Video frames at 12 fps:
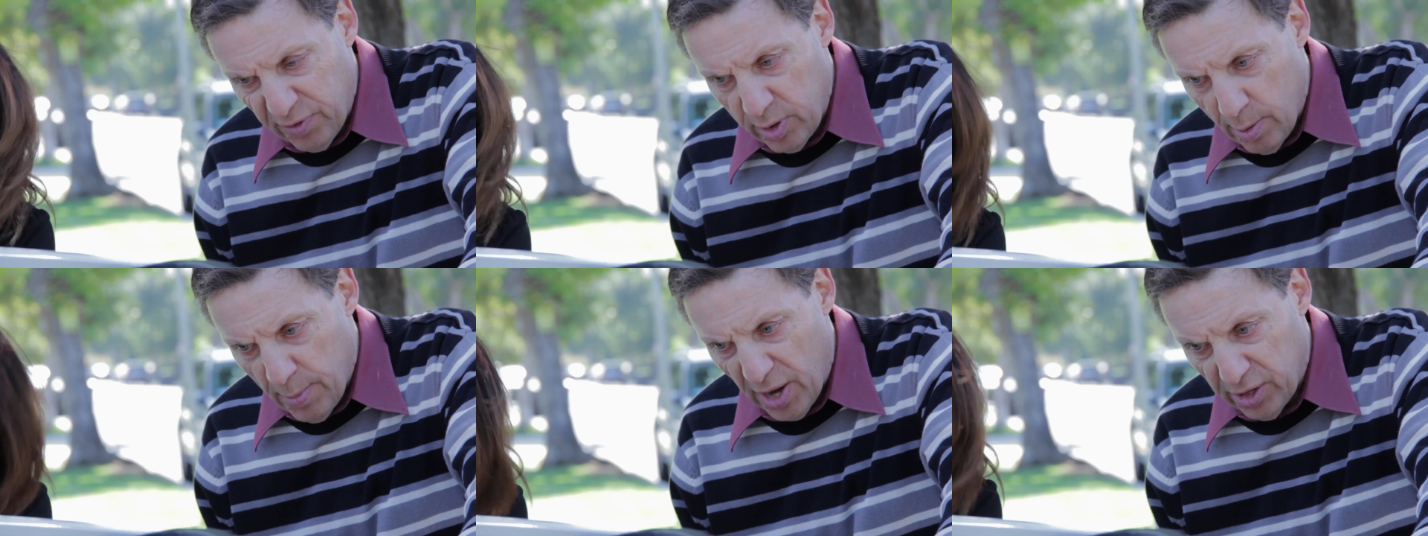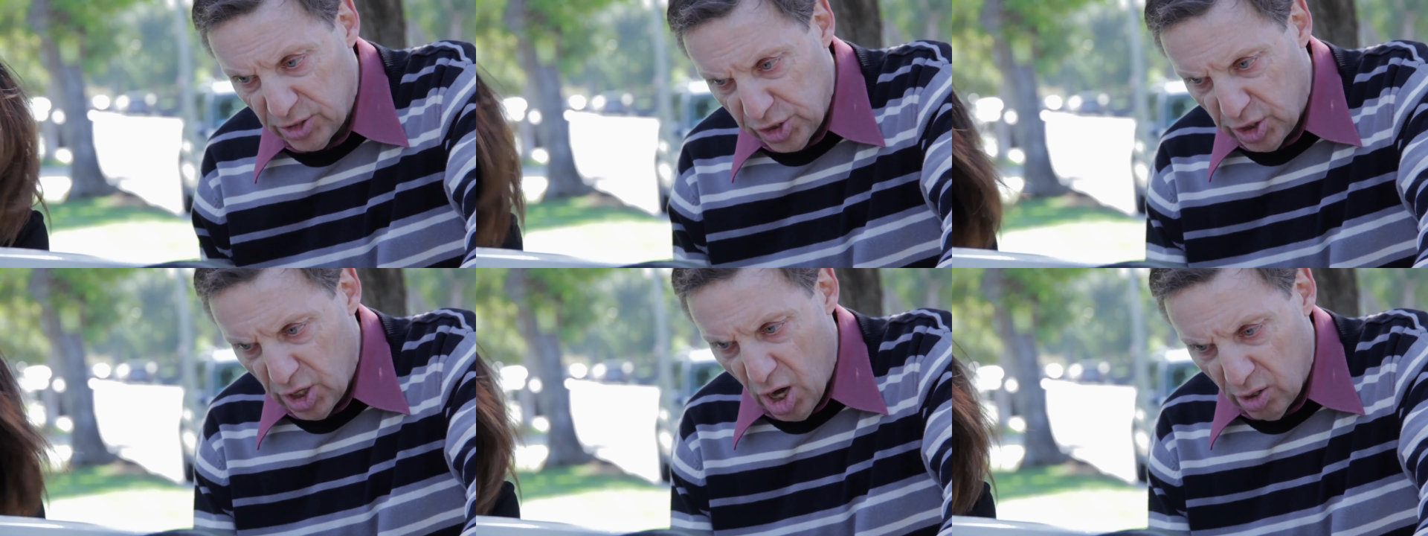from your mother.
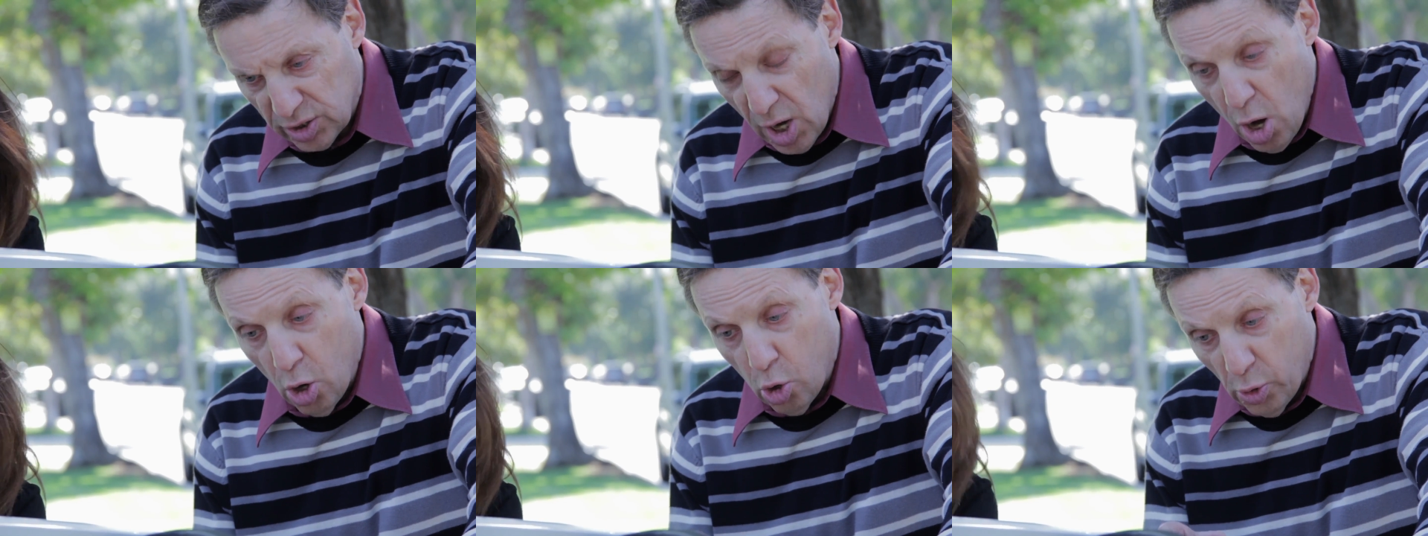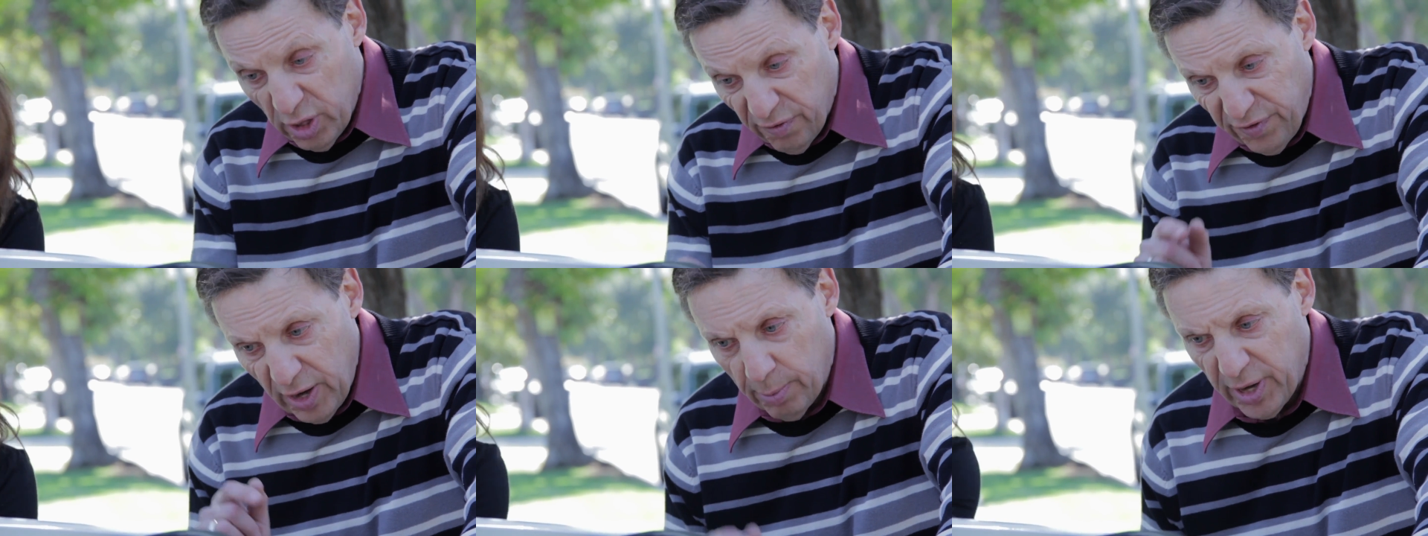She knows. Who in the
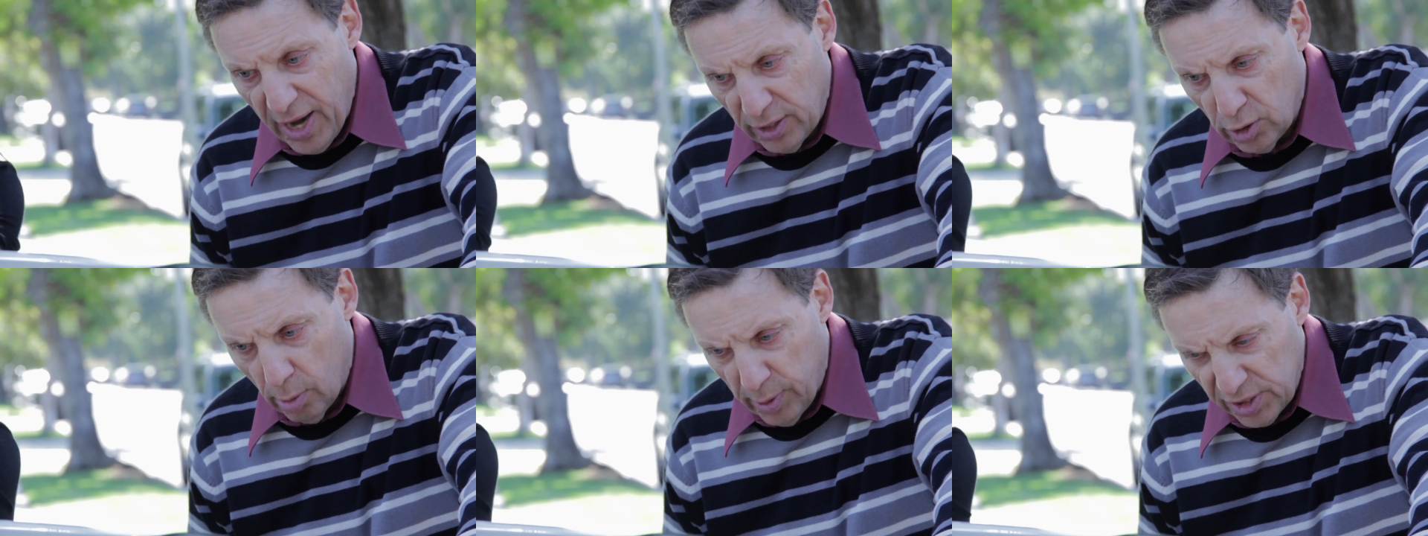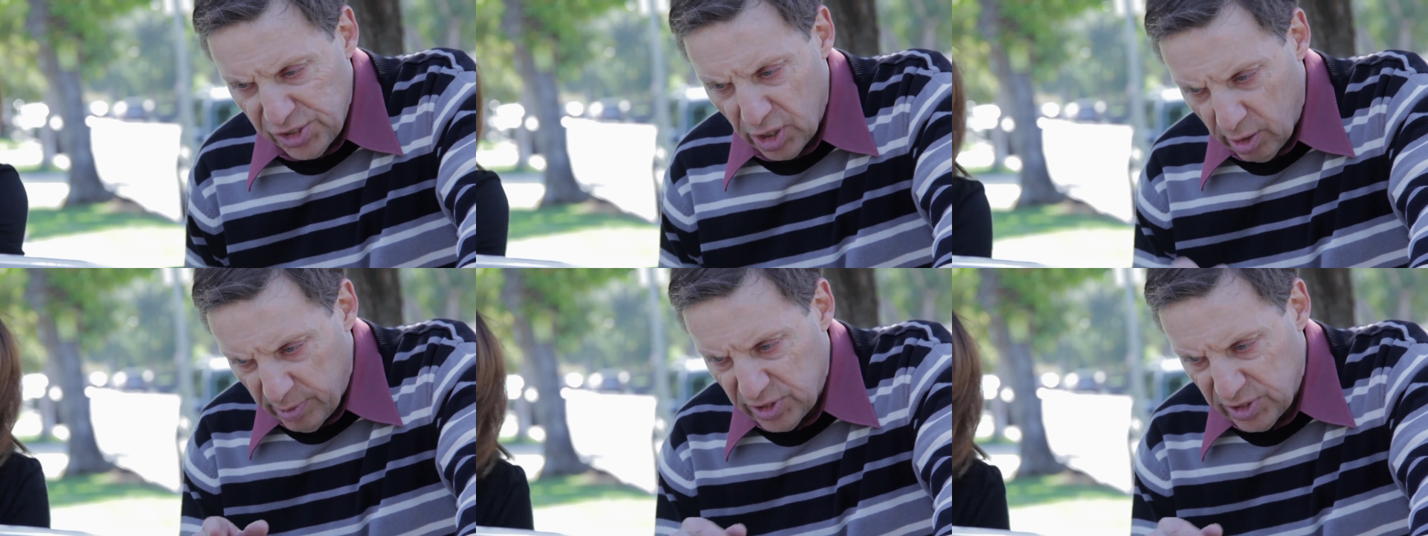family had low blood sugar